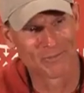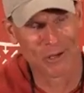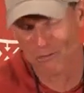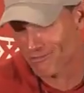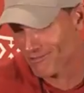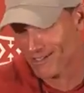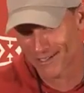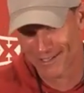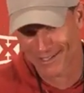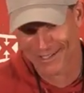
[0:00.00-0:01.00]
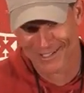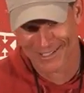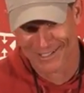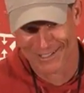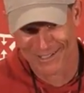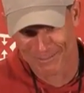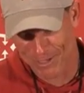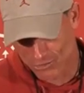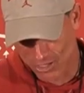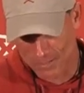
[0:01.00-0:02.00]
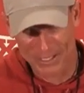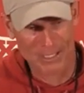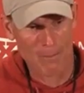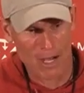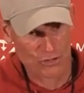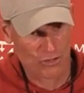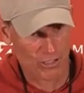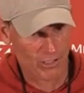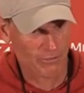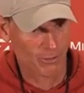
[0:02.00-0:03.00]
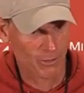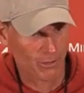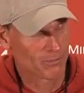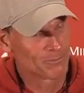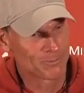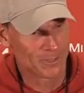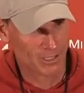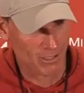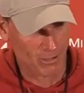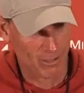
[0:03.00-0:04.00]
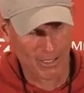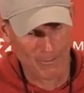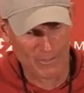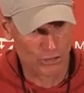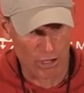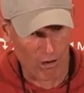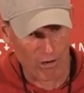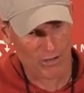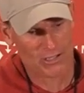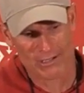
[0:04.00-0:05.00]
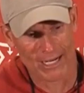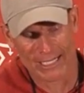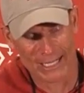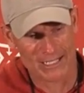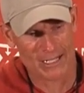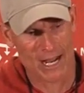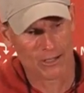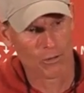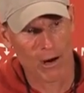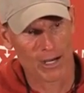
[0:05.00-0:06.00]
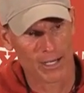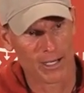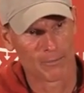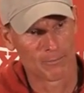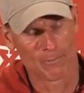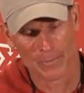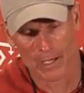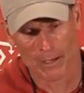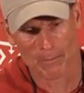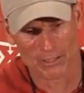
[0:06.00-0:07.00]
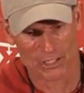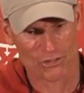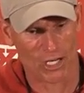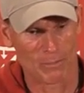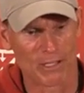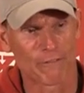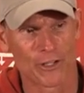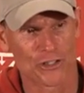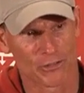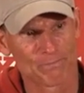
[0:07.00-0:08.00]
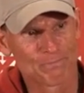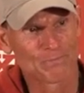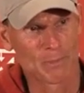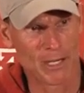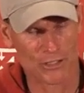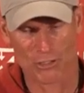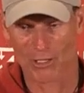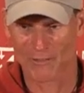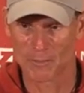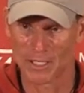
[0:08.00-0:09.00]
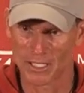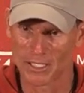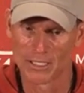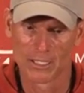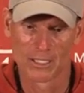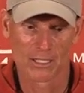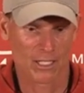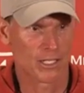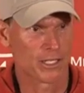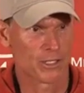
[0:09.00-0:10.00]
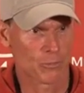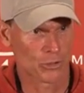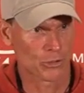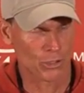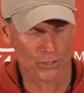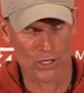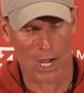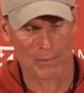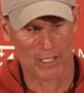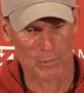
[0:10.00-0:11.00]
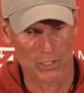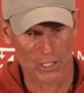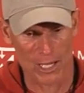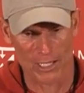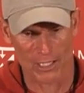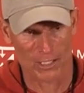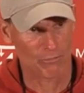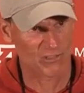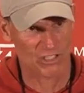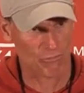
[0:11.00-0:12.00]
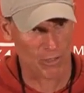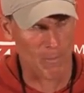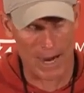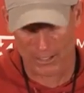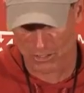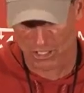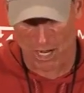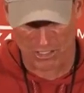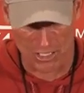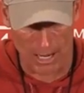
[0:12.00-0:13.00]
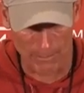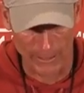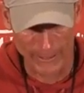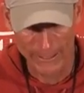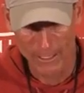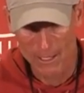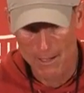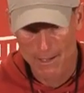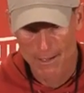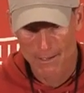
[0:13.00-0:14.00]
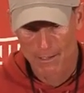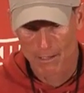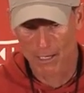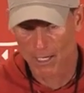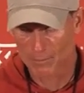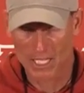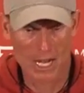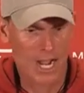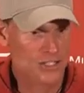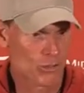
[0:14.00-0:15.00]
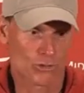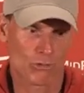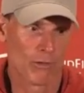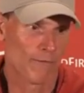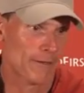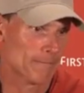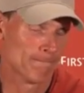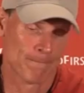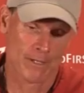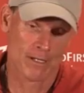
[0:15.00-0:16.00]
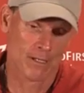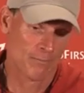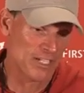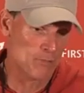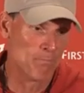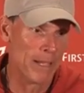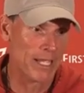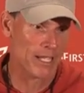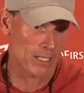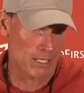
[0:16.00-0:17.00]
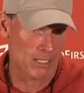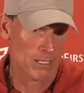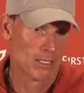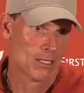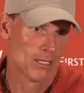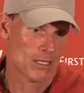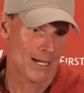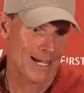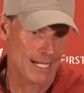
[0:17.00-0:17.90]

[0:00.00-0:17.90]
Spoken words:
No, I'm not trying to be demonstrative or, you know, I'm in charge. Like, that's not who I am, but just trying to be efficient, make sure everybody can hear and we're doing a good job of communicating and just reminders nonstop. But Kani's doing terrific. He's big, okay?